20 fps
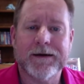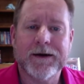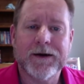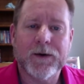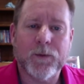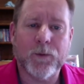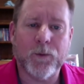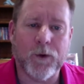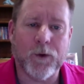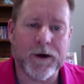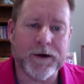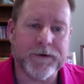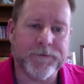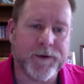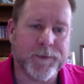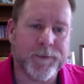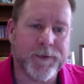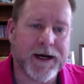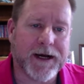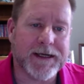One of
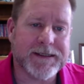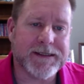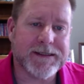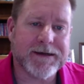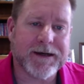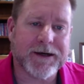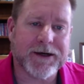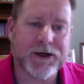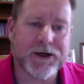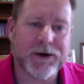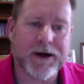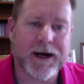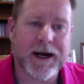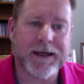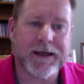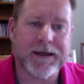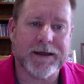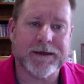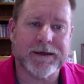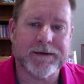the pots had a
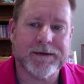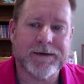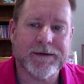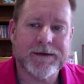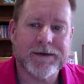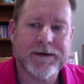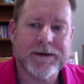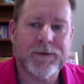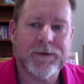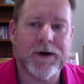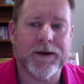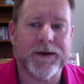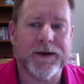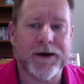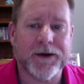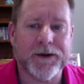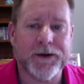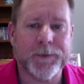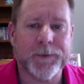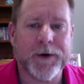crack in it, while the
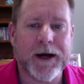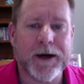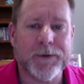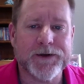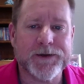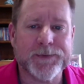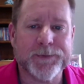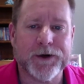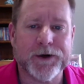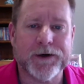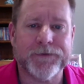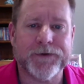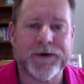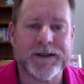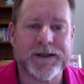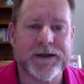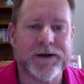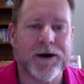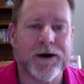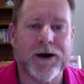other pot was
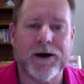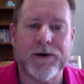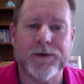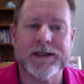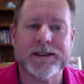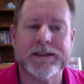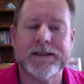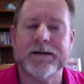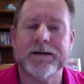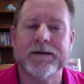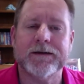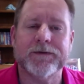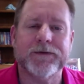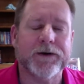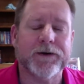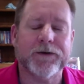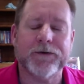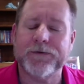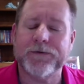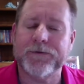perfect and always
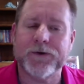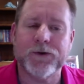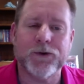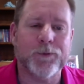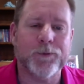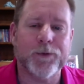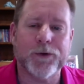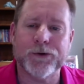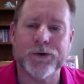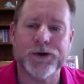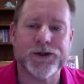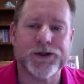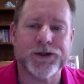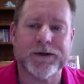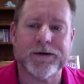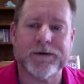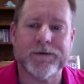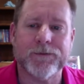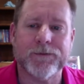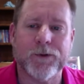delivered a full portion
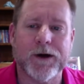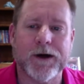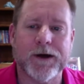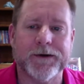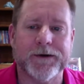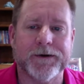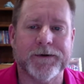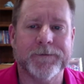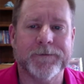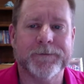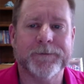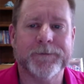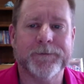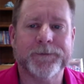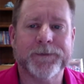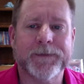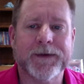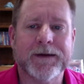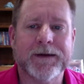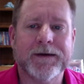of water.
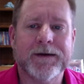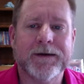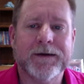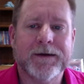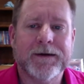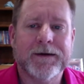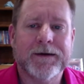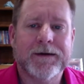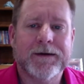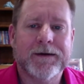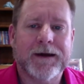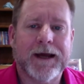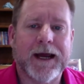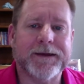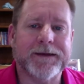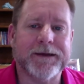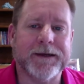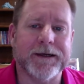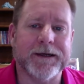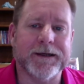
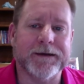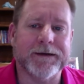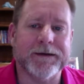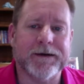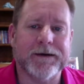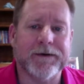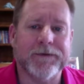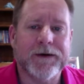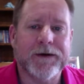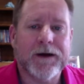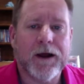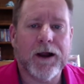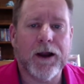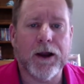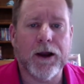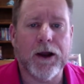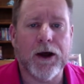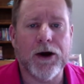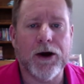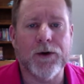At the end of a
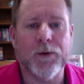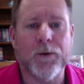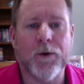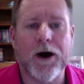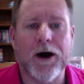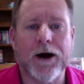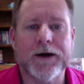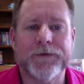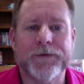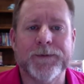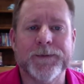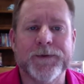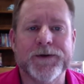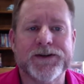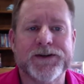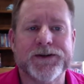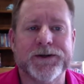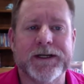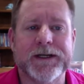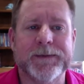long walk from the
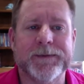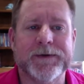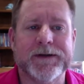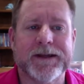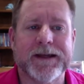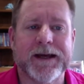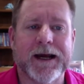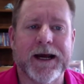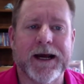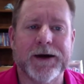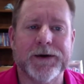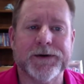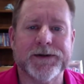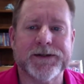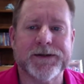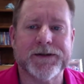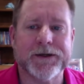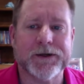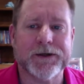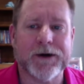stream to the house,
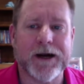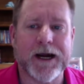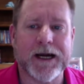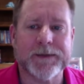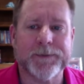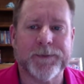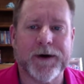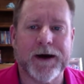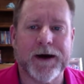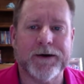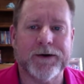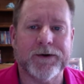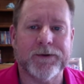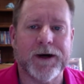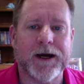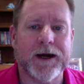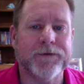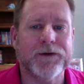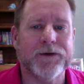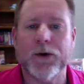the cracked pot
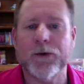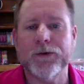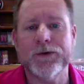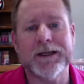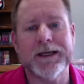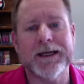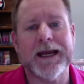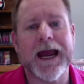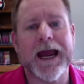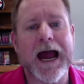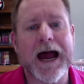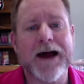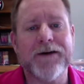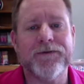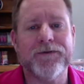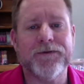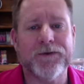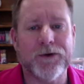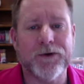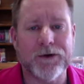arrived only half
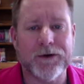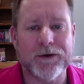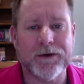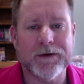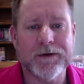full.